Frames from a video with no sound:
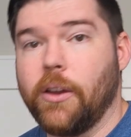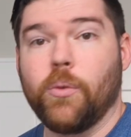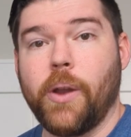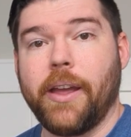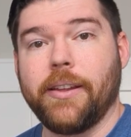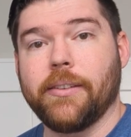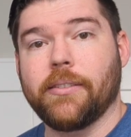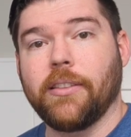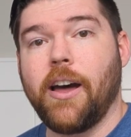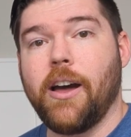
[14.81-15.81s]
Red
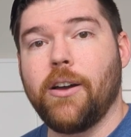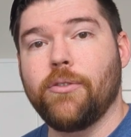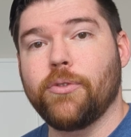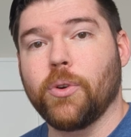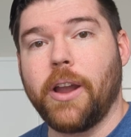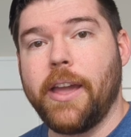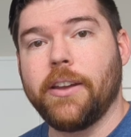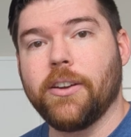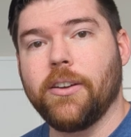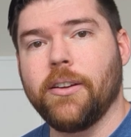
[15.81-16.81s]
is love or
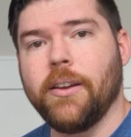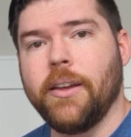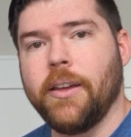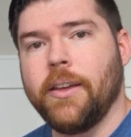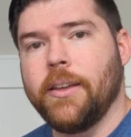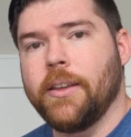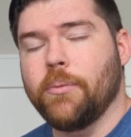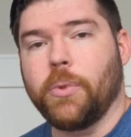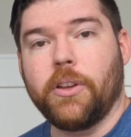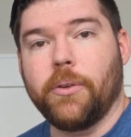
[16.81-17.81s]
anger,
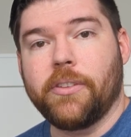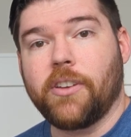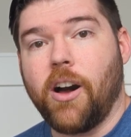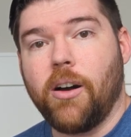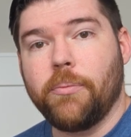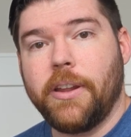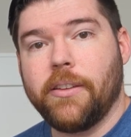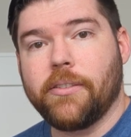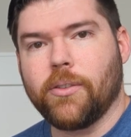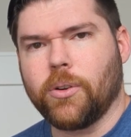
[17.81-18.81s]
blue is
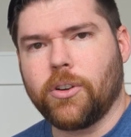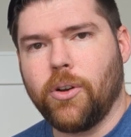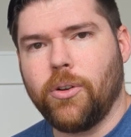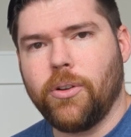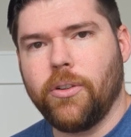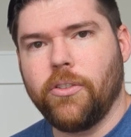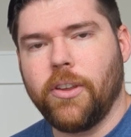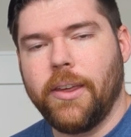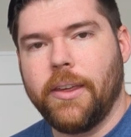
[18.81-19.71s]
calmness or cold.